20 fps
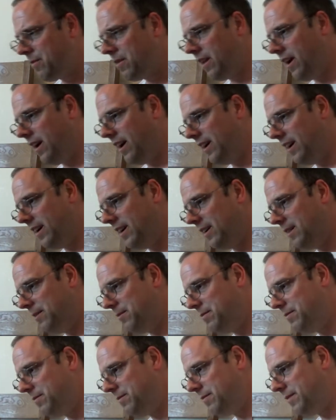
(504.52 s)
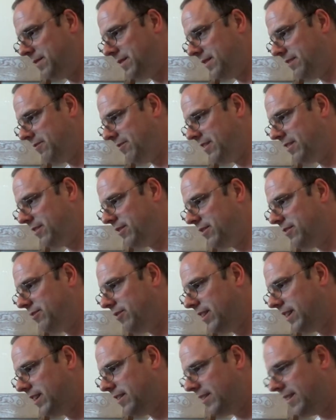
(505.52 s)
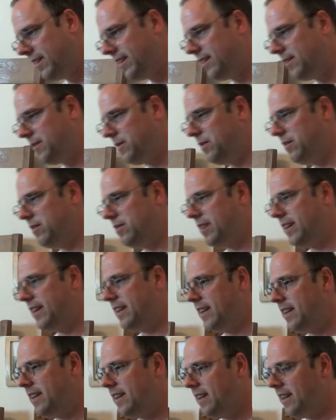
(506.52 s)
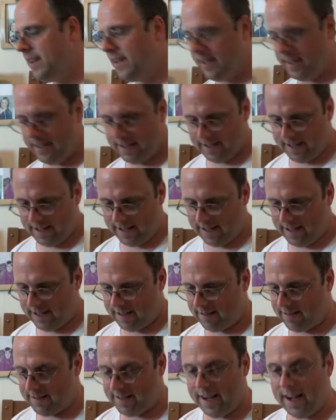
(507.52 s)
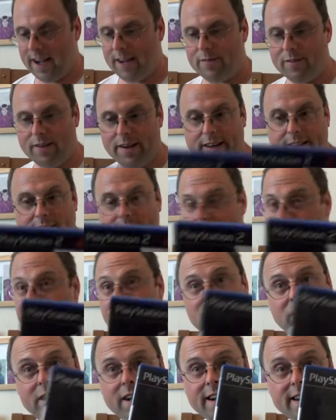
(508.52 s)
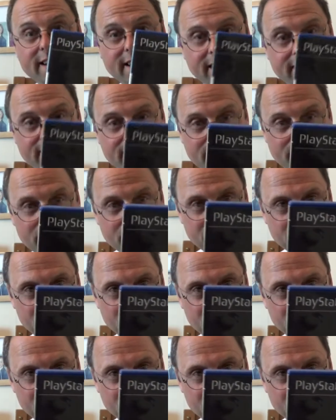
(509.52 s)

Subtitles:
The original trilogy. We'll see. Scarface. Not played this.